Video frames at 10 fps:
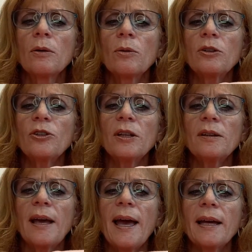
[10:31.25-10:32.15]
Once you get
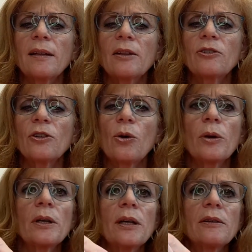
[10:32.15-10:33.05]
the hang of the
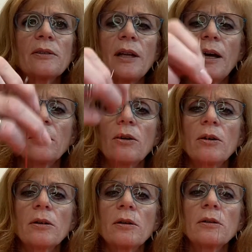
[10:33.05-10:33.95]
sewing, it's not hard.